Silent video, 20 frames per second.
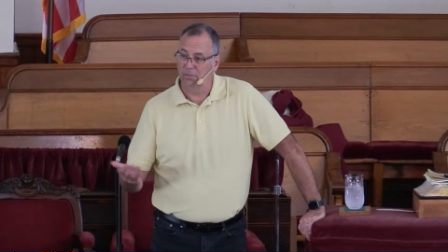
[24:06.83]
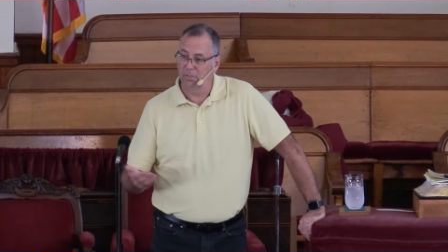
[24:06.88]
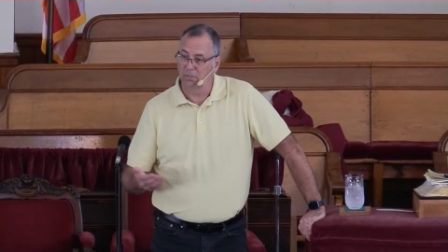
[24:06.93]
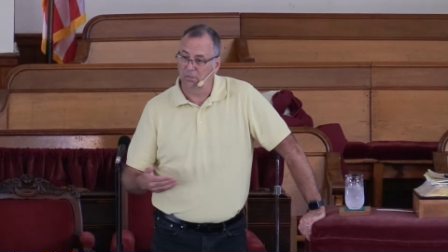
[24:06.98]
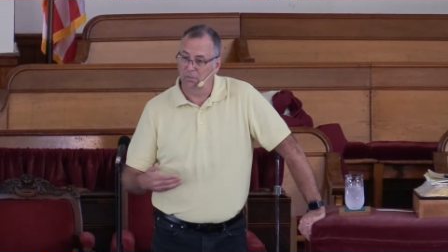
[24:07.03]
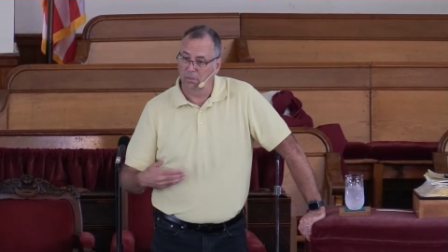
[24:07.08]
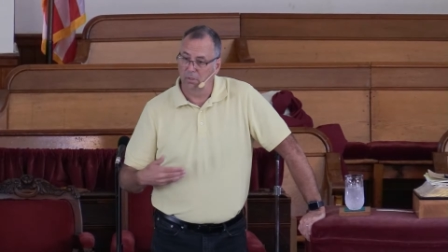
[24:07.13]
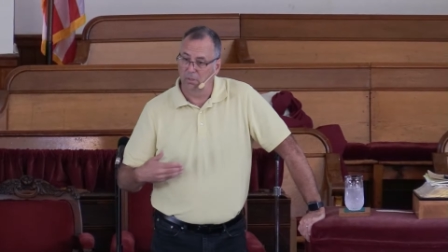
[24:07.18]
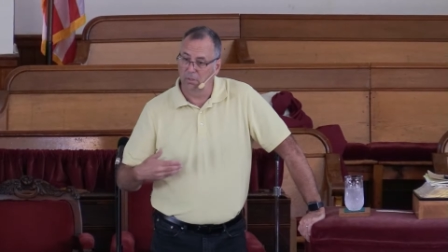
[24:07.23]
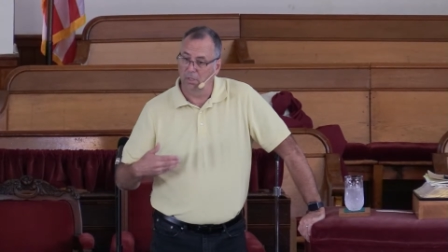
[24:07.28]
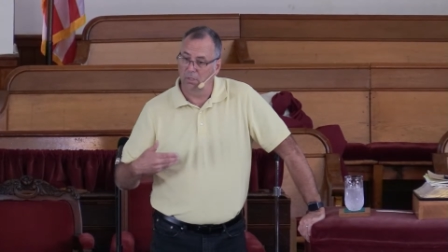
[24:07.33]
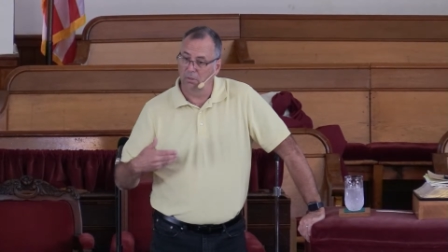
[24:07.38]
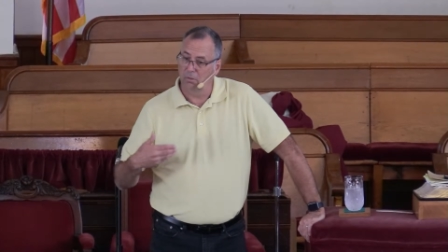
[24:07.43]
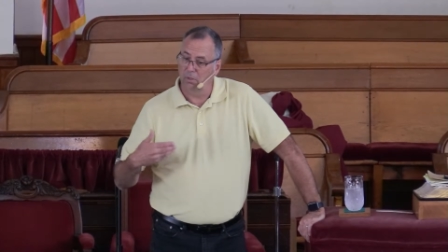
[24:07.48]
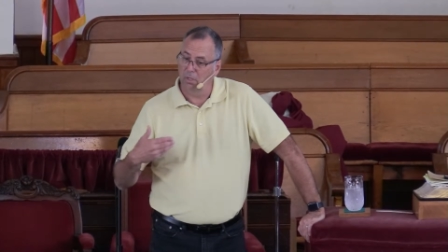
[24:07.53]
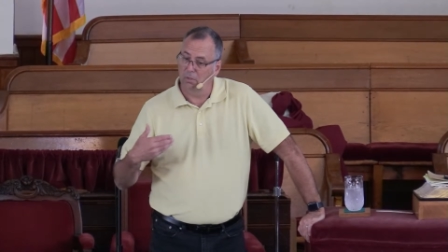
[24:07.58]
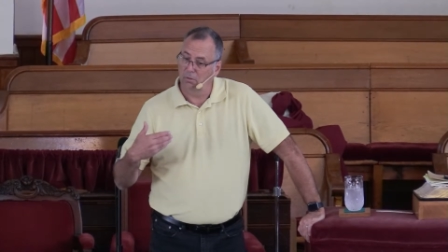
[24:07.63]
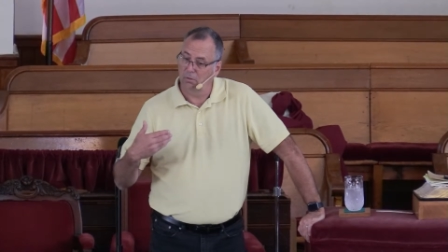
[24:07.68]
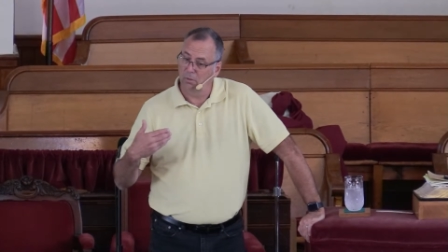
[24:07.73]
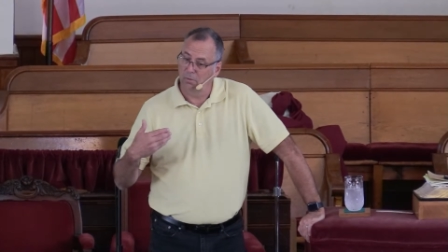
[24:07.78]
That, and,
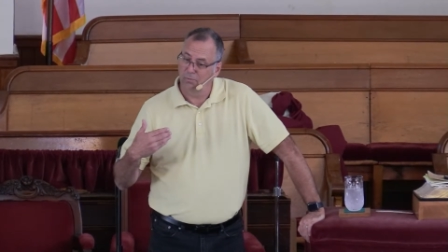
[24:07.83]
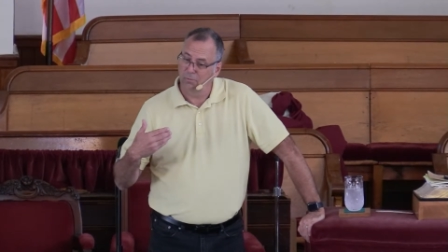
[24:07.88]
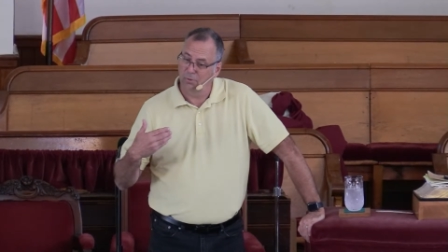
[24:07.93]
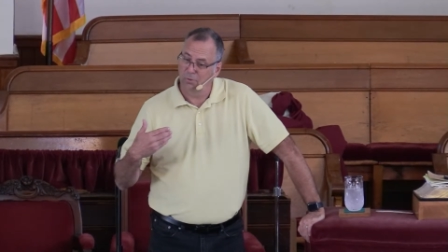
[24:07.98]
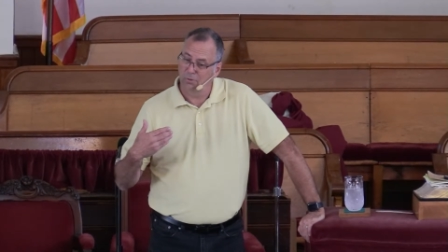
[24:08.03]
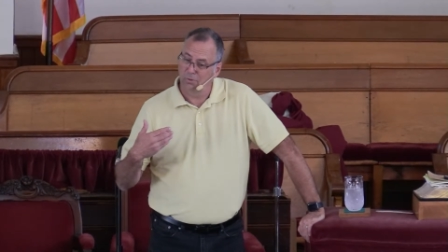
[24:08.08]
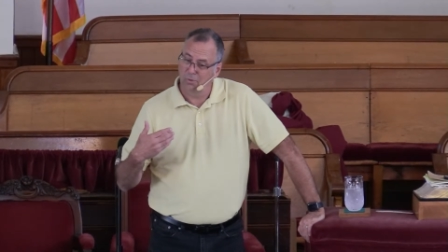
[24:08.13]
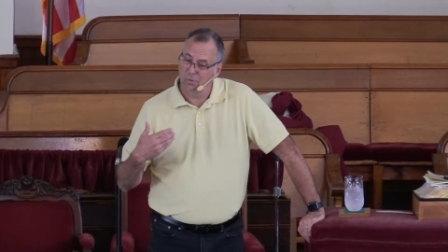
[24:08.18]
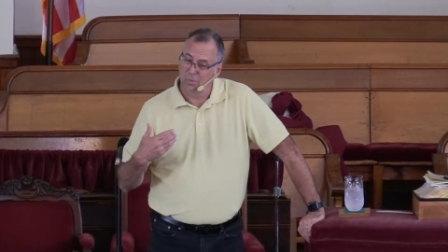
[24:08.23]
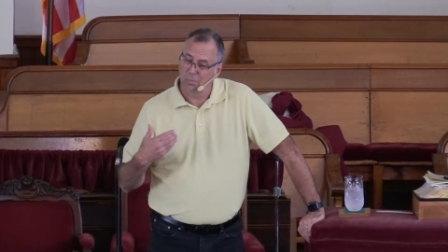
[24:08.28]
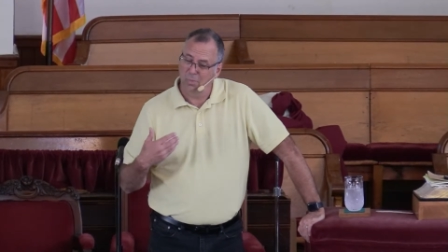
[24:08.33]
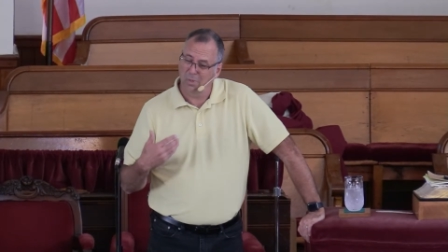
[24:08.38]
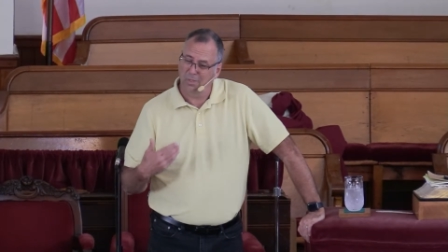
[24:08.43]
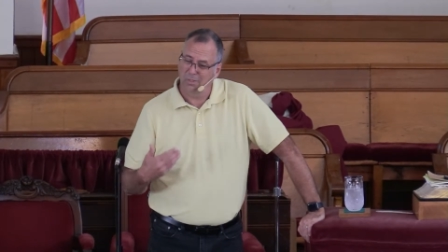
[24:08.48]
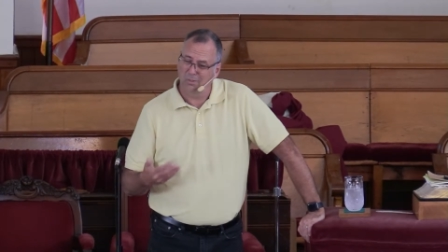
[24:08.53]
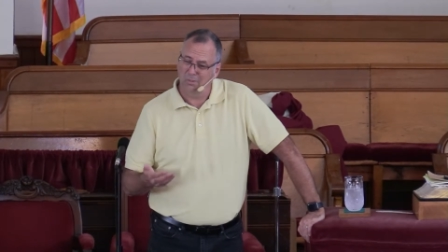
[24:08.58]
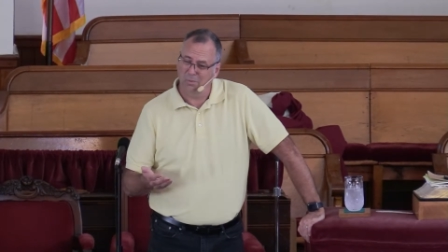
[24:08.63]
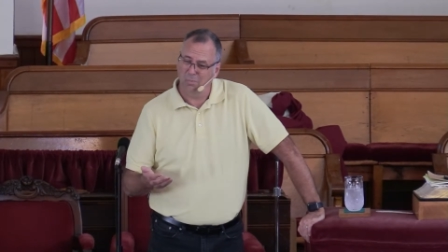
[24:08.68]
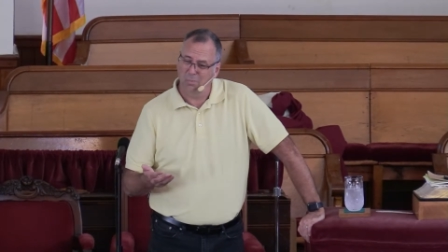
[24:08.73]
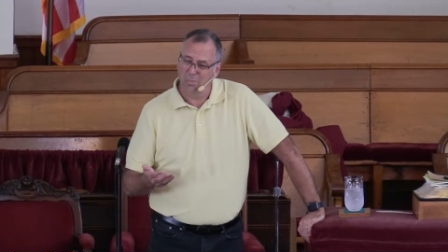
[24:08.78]
and so for two
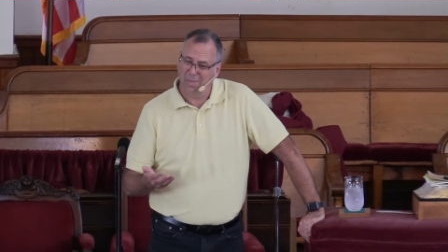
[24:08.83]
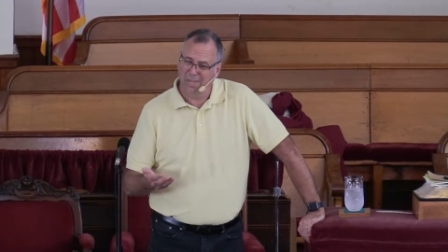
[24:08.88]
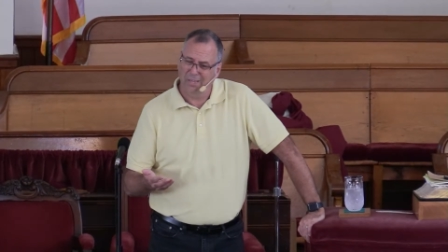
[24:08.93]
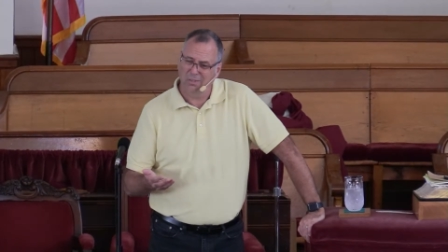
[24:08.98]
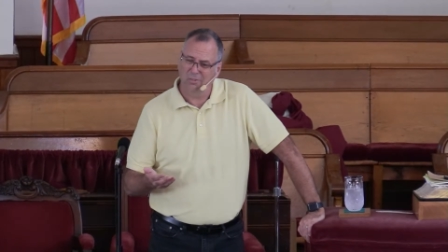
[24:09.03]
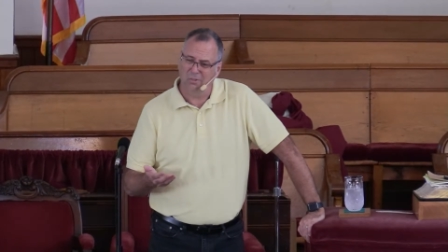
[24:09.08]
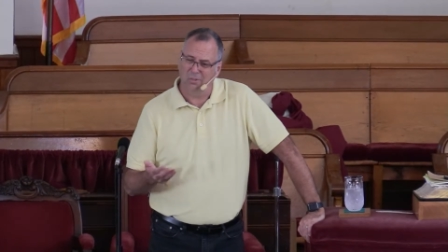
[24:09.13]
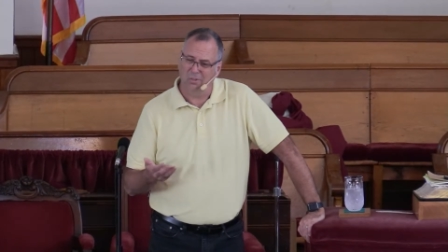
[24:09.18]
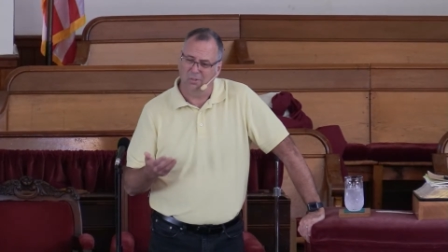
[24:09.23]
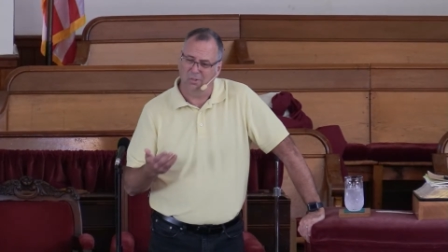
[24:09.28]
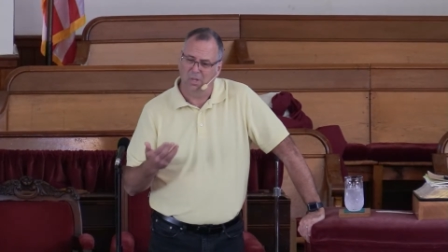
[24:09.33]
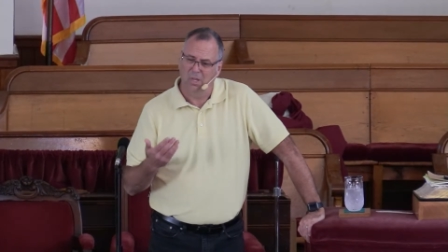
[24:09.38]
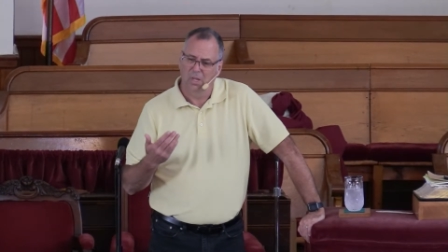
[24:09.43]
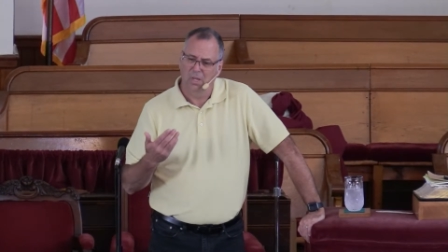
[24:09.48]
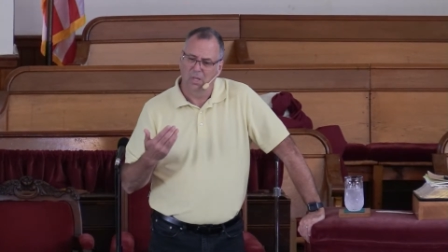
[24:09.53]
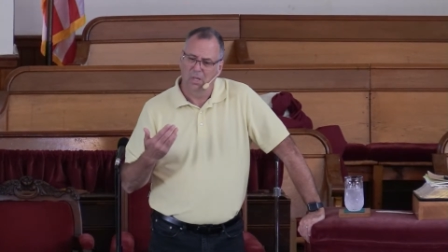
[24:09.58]
months, imagine